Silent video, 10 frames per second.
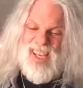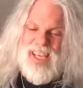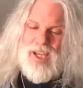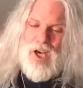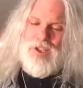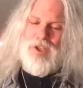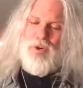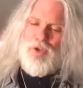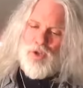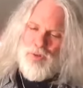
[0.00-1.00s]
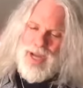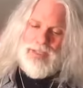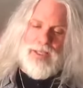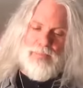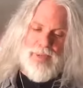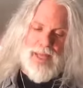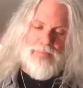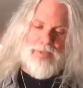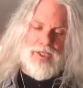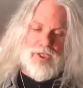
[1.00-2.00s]
He also correctly
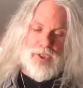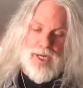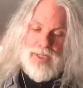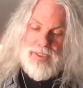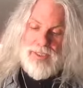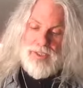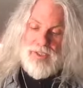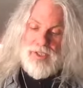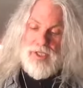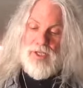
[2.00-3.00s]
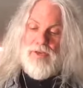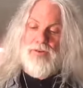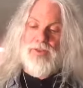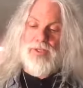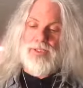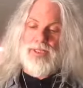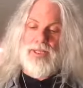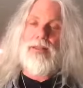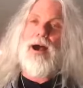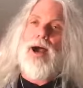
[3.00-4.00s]
blamed these trade deals for the
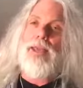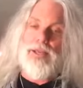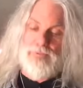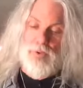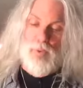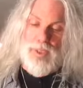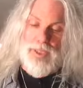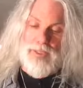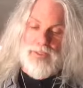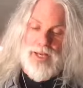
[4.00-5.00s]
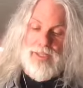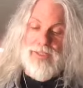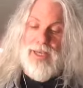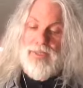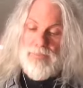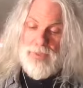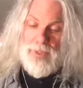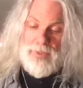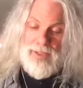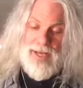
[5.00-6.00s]
decline of the working class and the
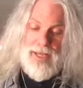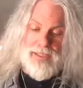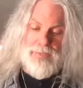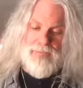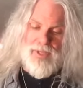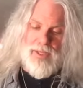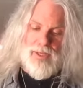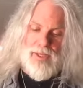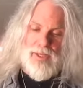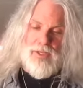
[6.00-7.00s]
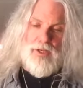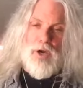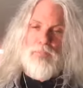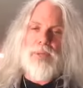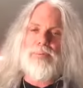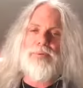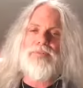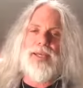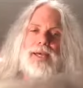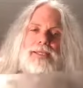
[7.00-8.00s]
middle class. People
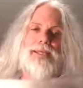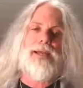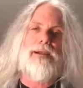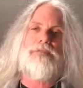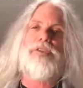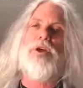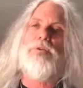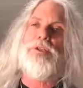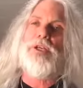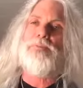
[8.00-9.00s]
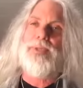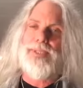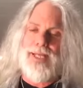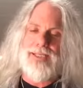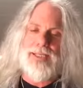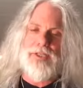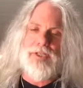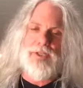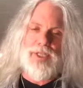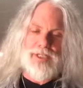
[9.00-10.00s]
forget tariffs don't just protect
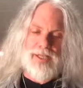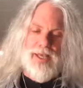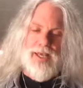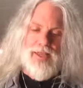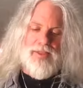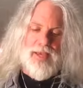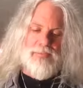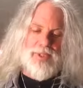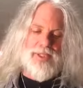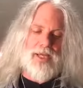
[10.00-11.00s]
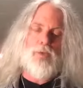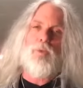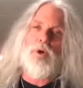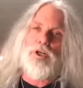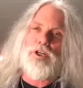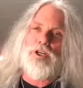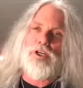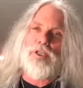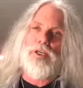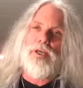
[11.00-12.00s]
industries. They protect
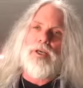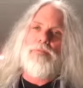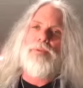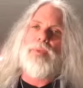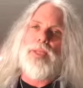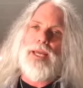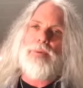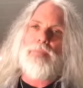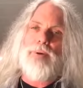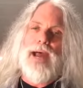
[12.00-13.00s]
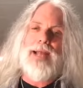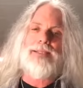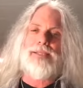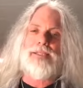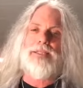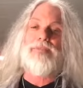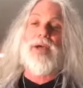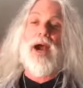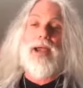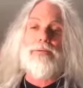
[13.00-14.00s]
workers from the labor practices of
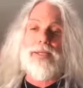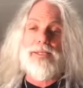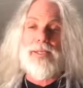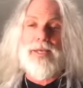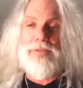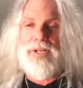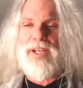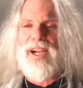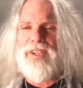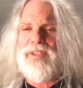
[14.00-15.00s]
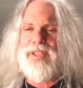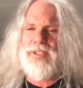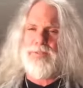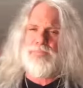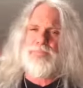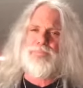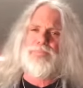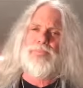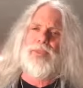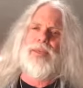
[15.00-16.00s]
tyrants in other countries.
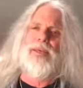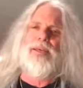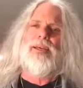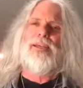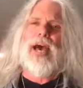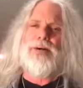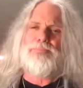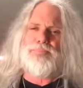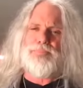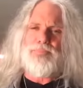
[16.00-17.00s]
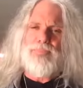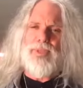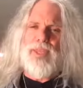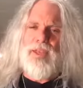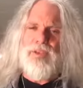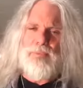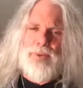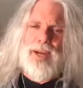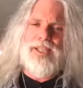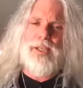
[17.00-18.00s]
Now, the
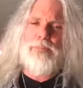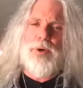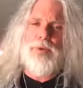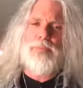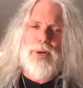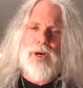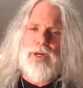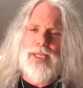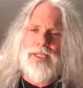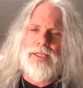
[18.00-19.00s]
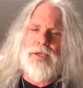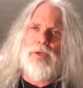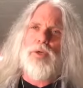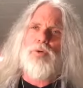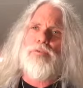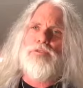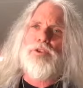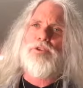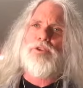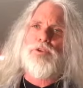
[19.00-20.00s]
press in both parties
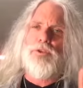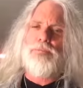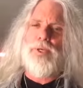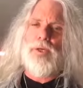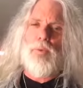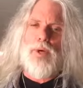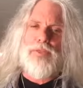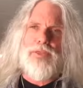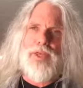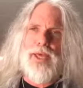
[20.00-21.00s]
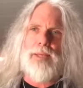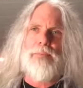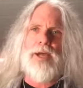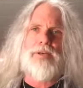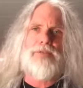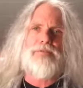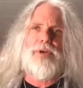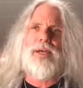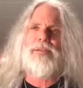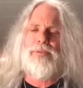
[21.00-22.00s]
refused to admit one thing, and my good
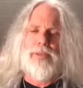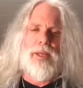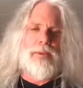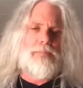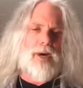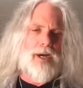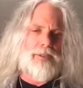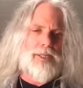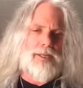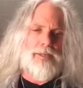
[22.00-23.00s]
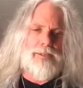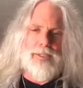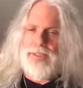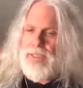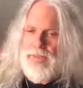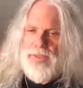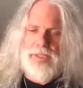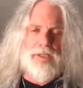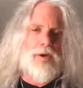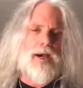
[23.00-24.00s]
friend Margaret said
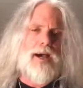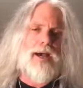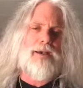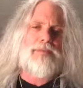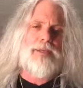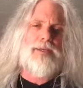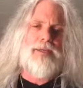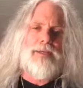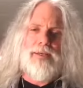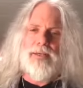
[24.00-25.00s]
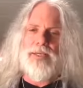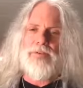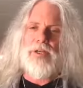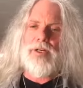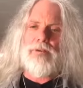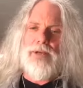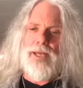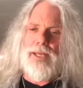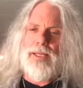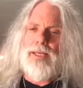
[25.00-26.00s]
this, so I have to give her credit.